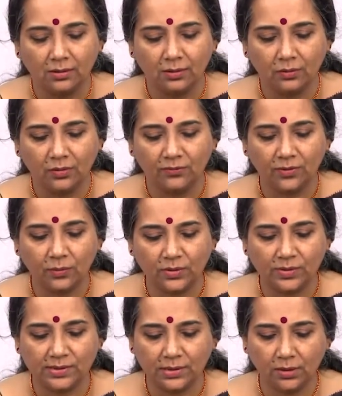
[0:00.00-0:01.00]
Now, if I were
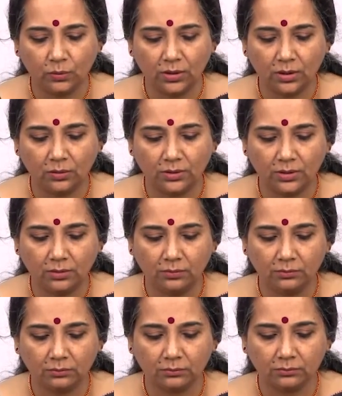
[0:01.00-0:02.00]
to sing without the
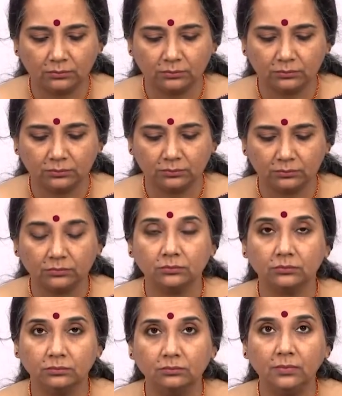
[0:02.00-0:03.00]

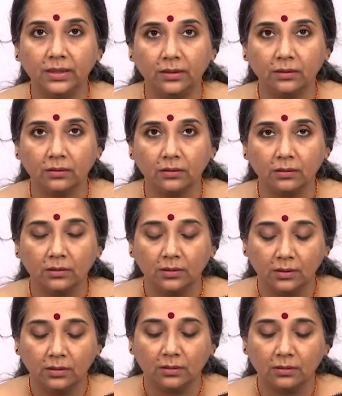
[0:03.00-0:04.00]
meend,
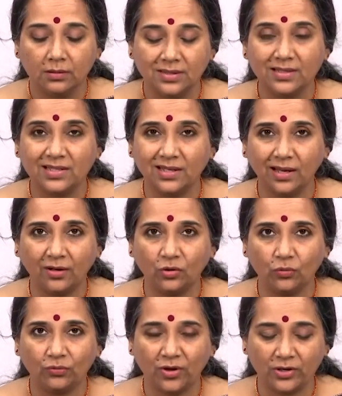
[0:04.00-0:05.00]
in a
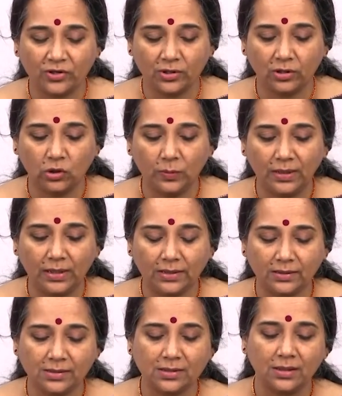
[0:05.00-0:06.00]
staccato fashion, it will be
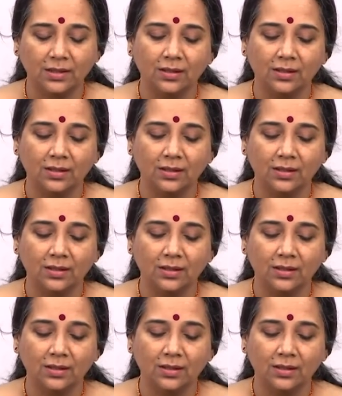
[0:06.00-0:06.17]
like this.